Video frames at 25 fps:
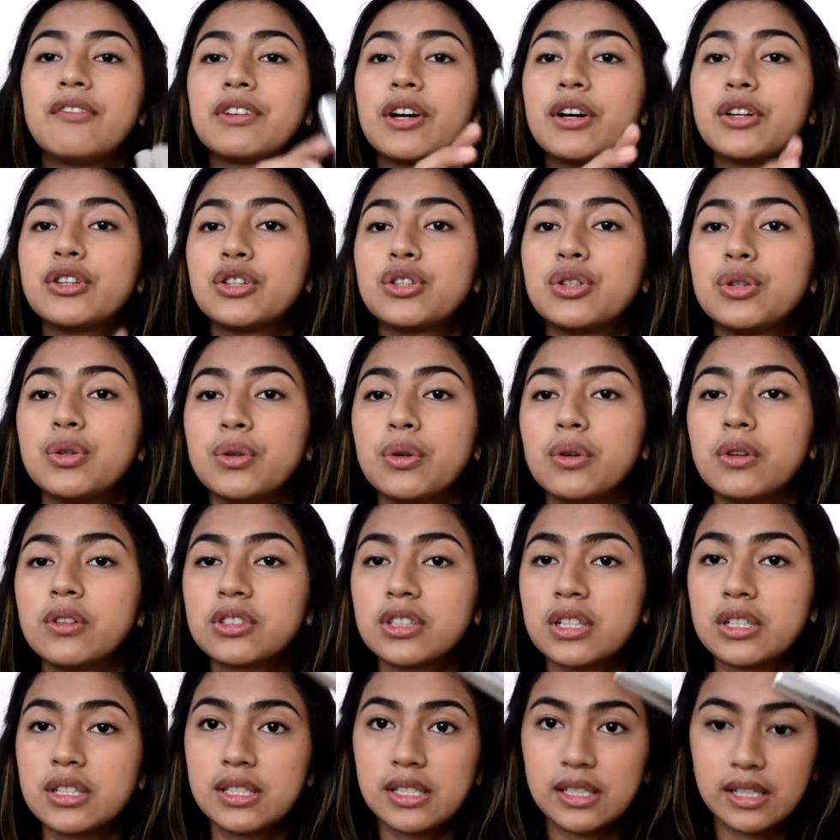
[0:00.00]
got 2
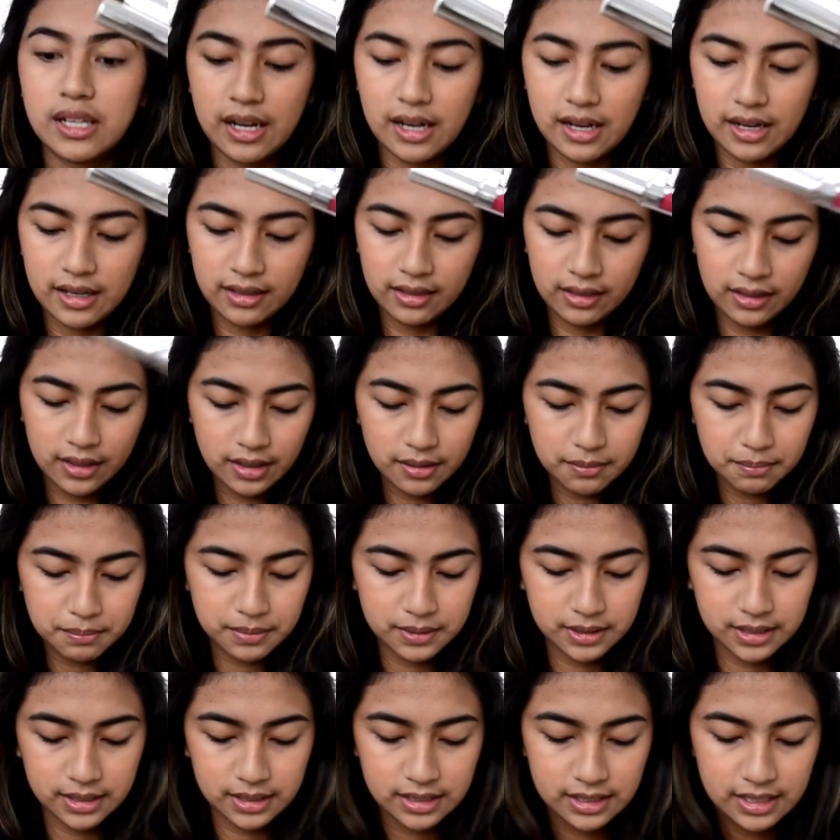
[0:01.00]
Ultra Stain
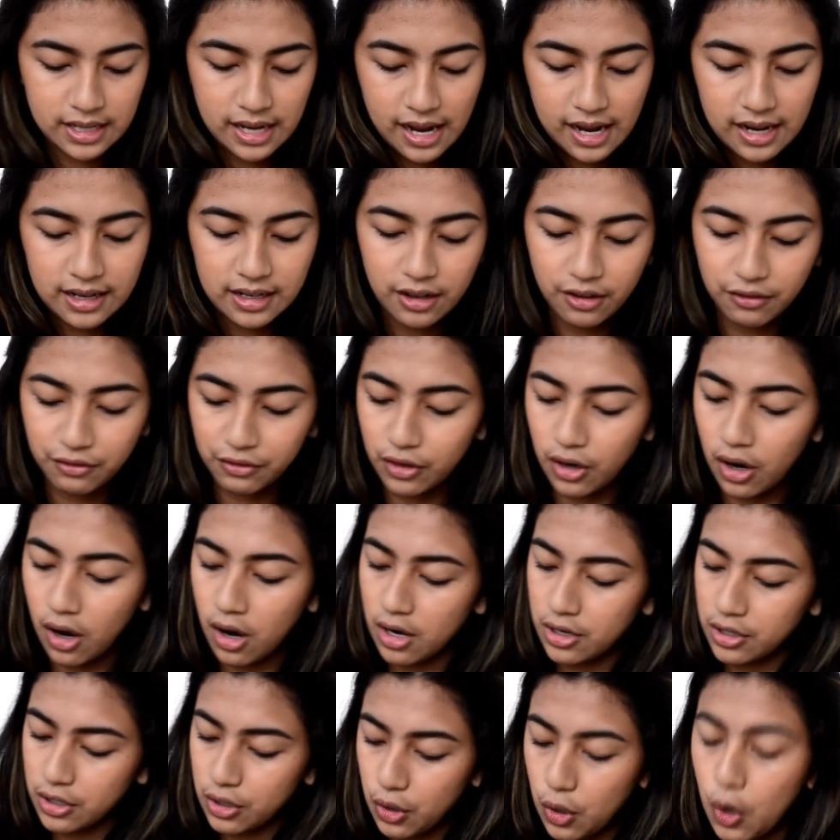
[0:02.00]
lips, and I've
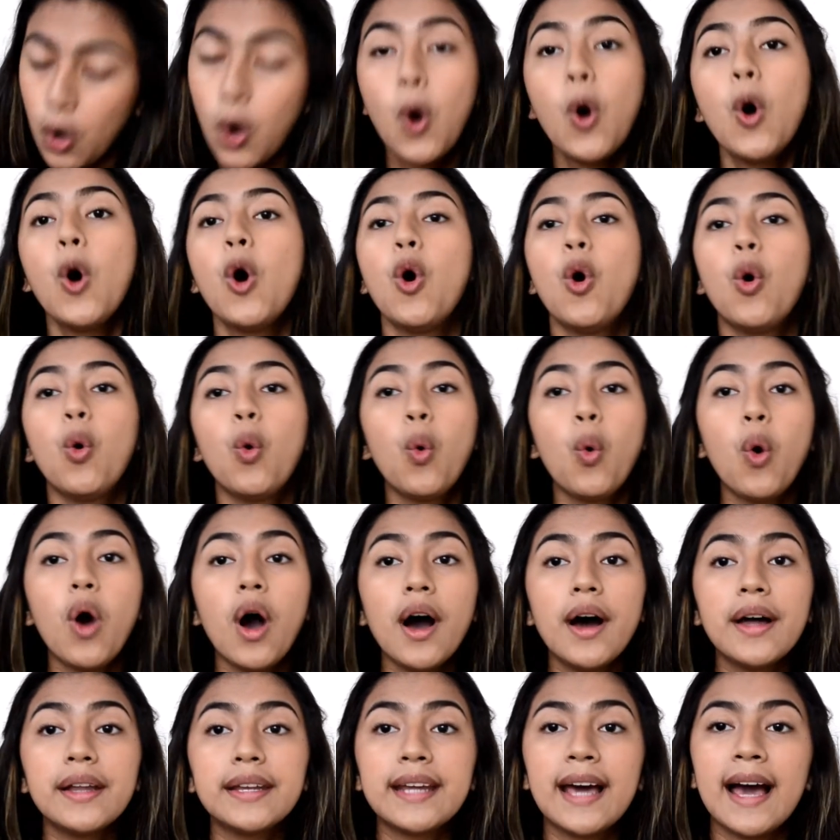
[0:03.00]
got
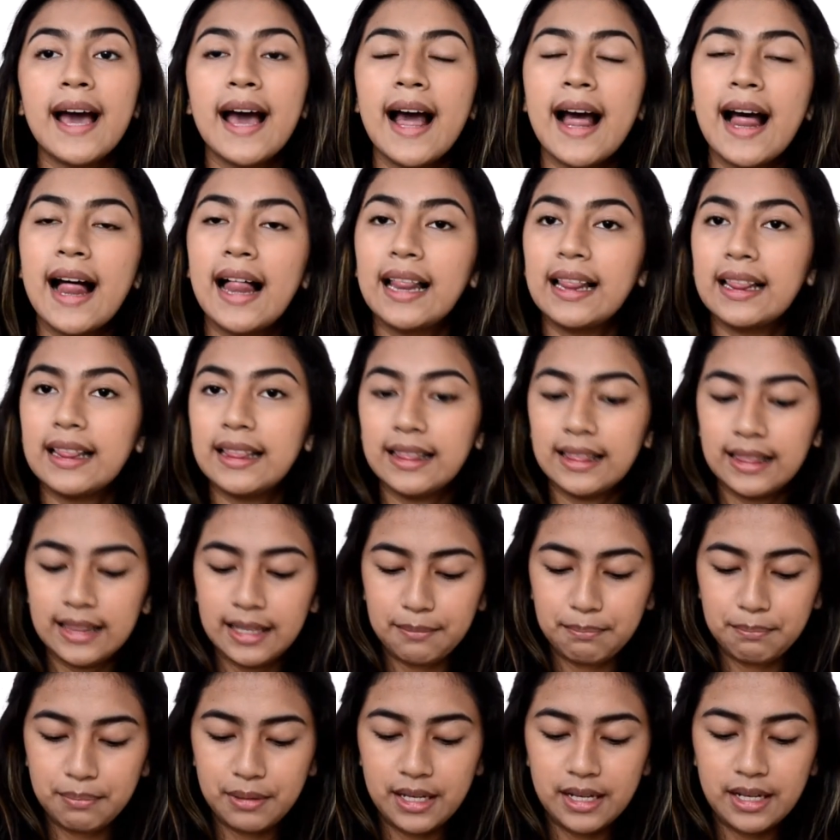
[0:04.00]
1
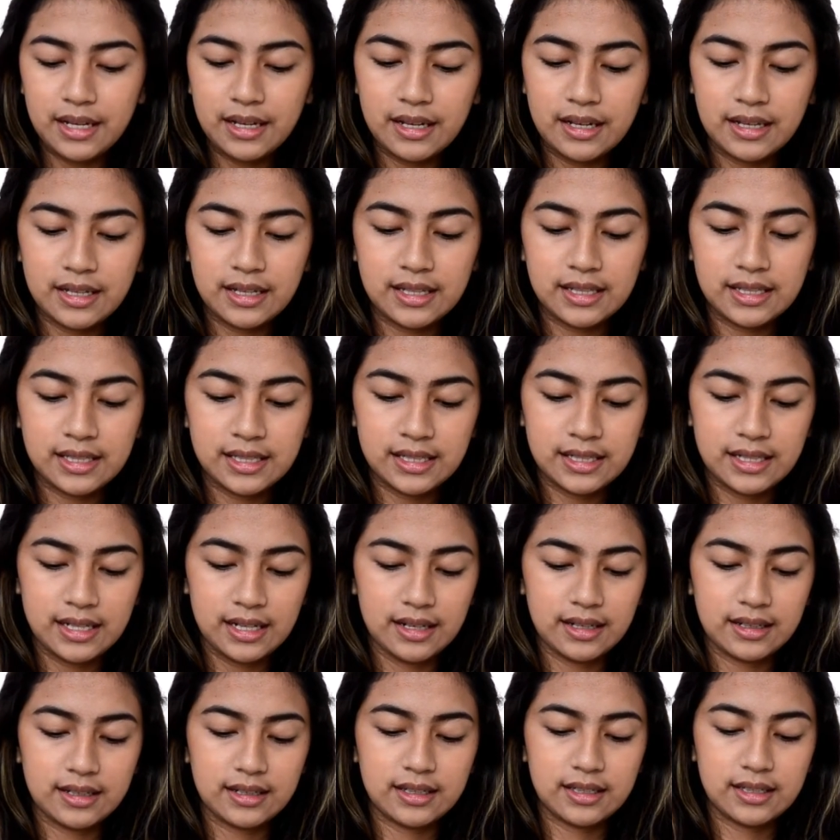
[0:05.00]
lippy
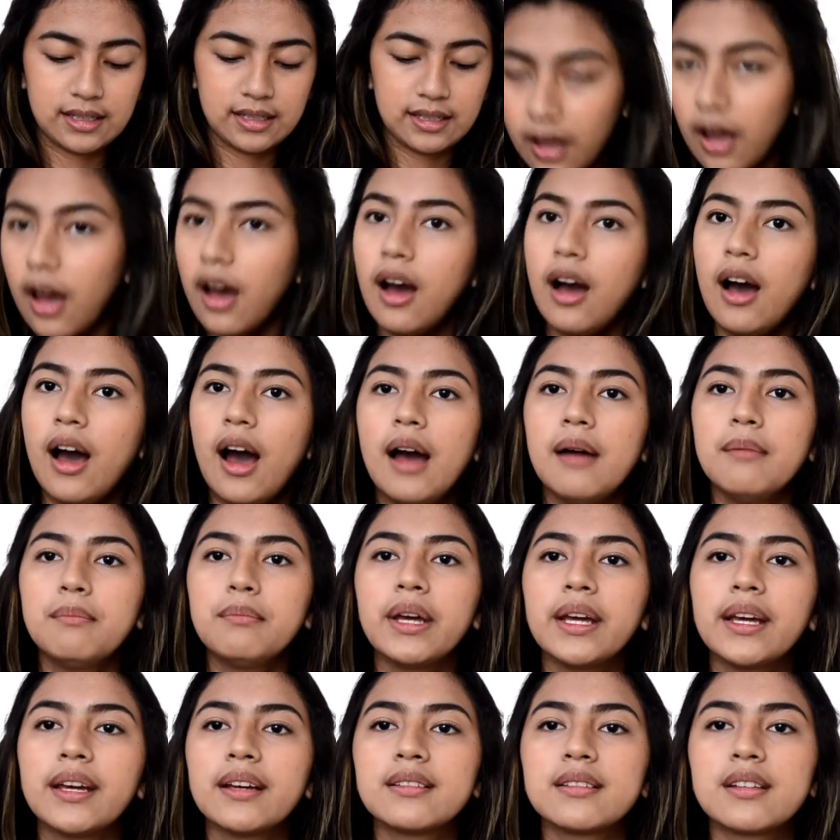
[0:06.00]
sticks. I'm
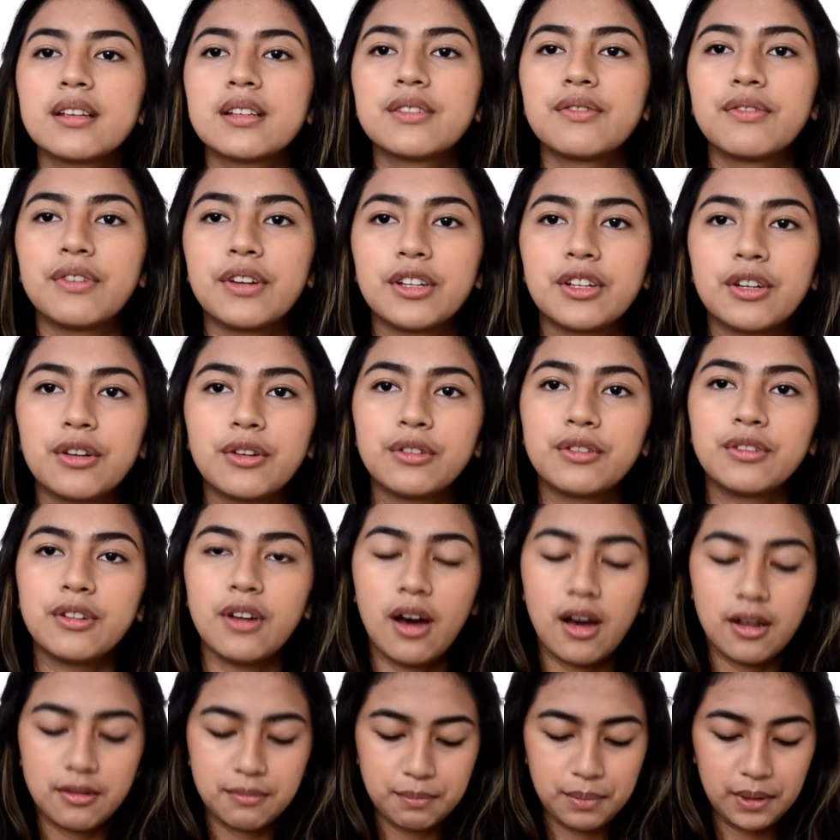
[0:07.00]
making this video
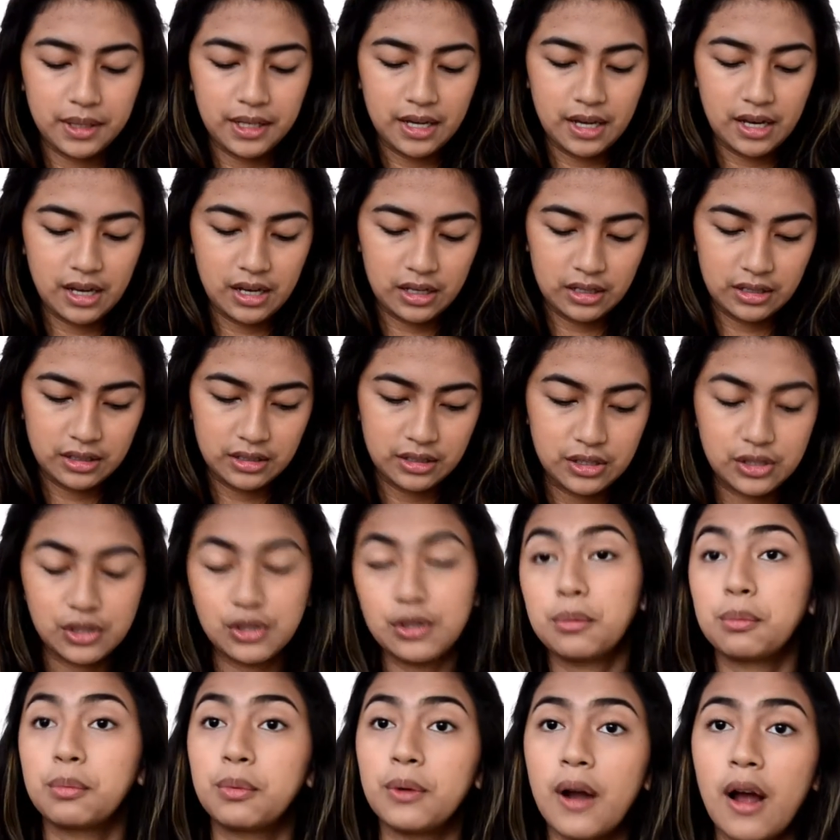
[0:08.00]
not because
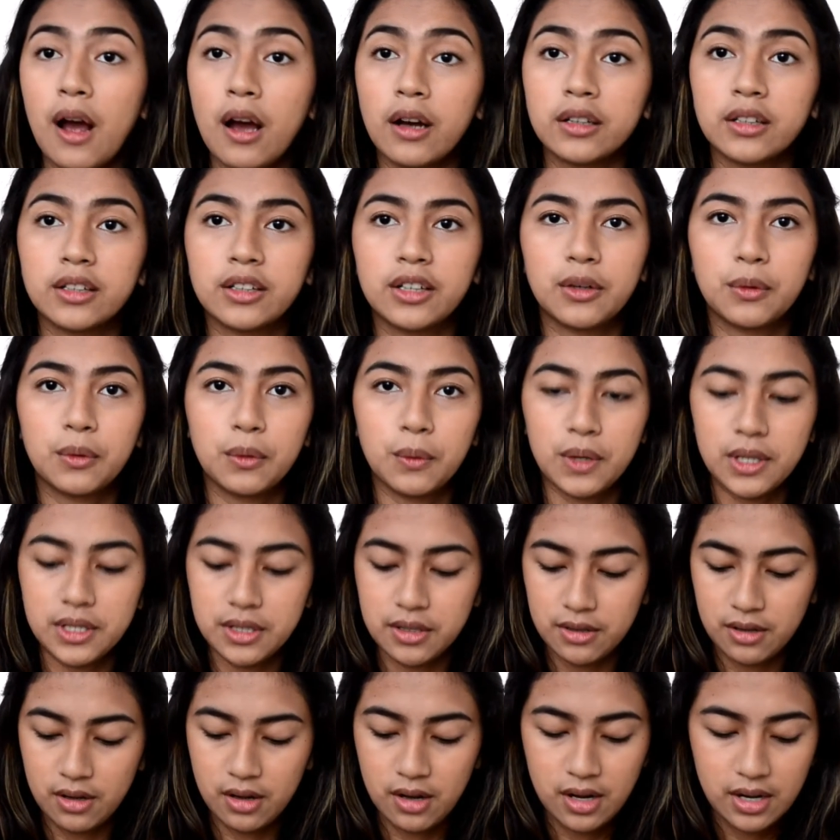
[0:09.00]
to brag or
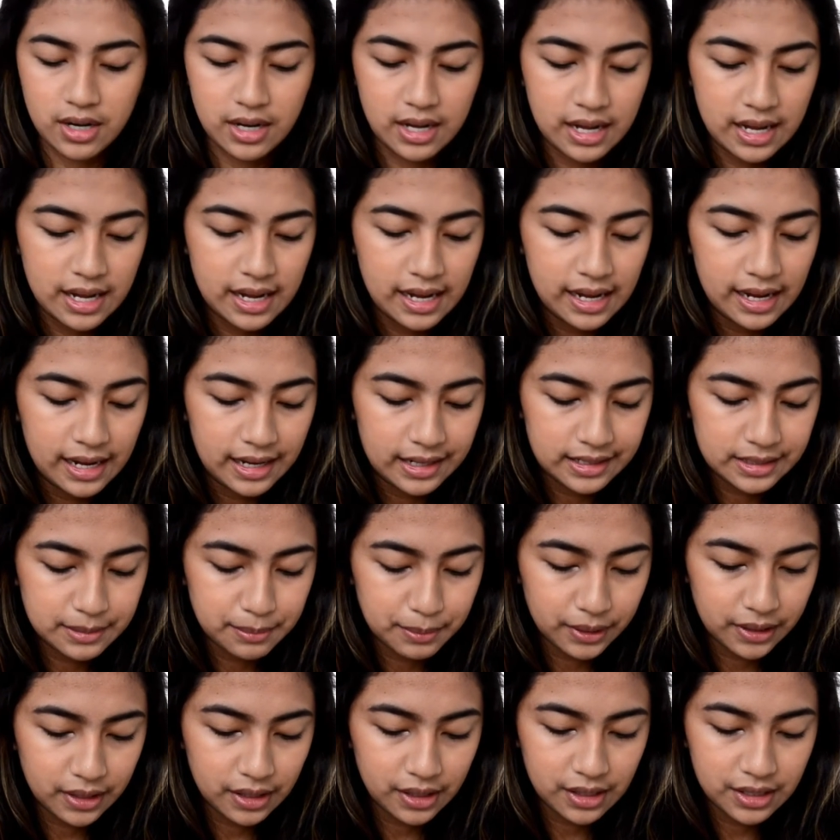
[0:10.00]
whatnot. It's
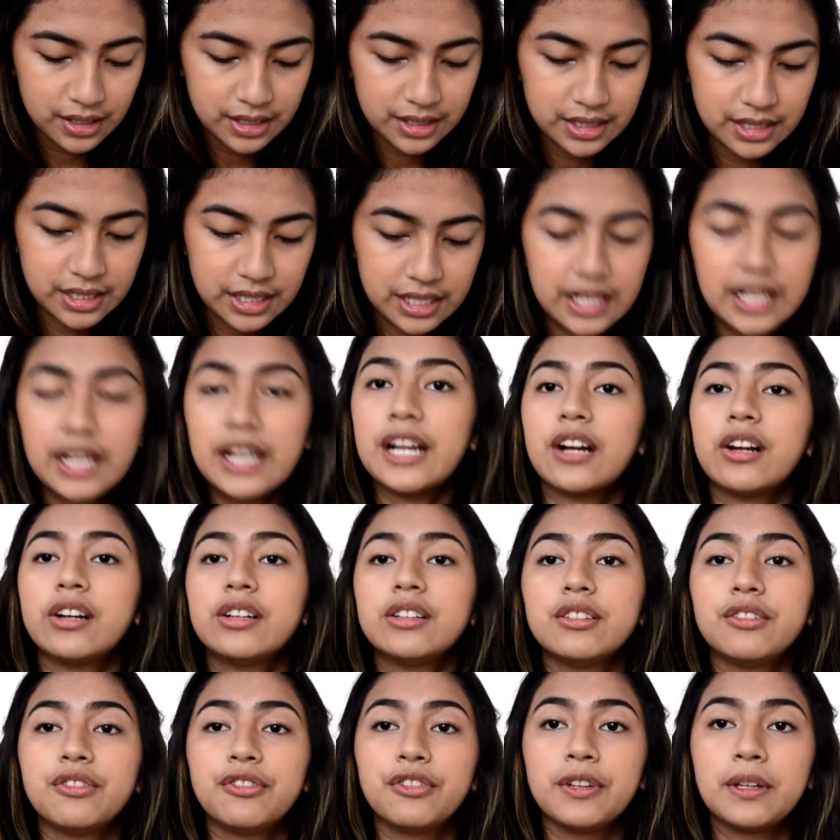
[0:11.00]
because here
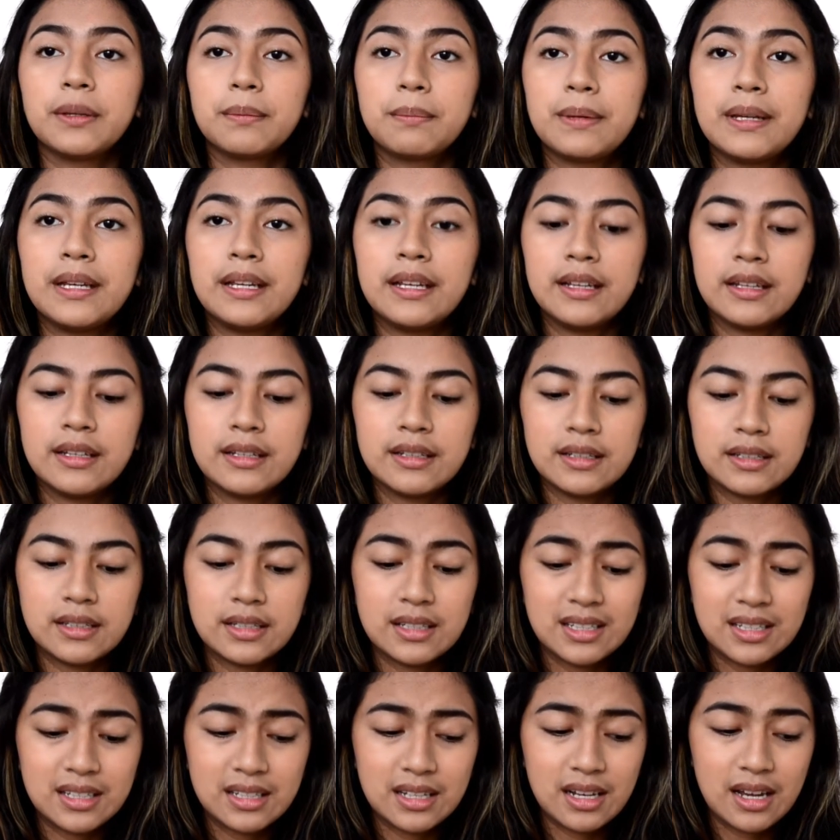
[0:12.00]
in the
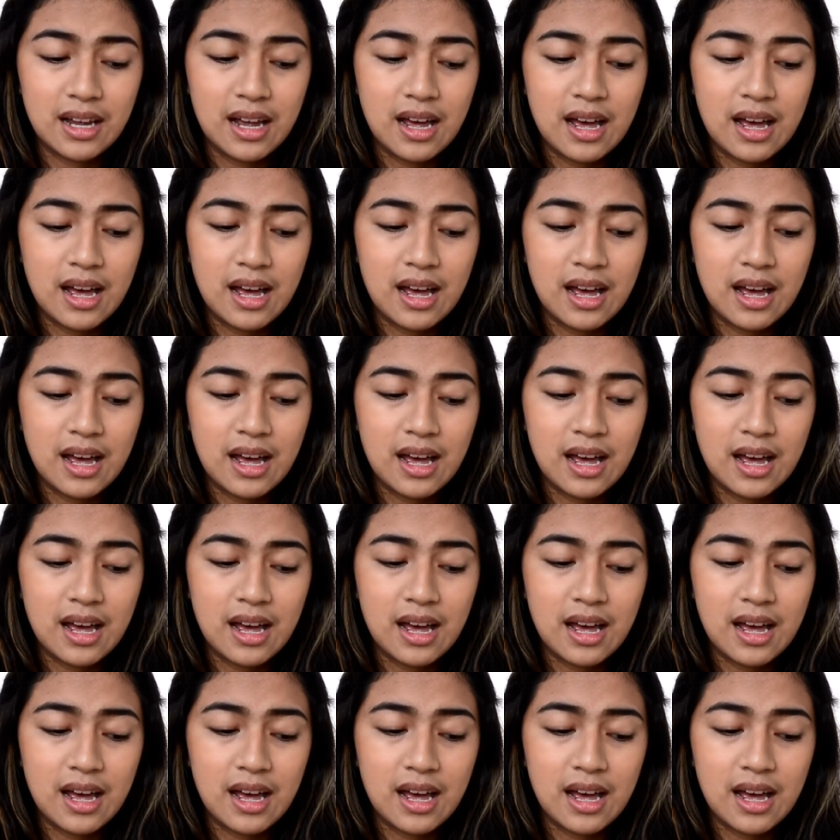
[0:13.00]
Philippines,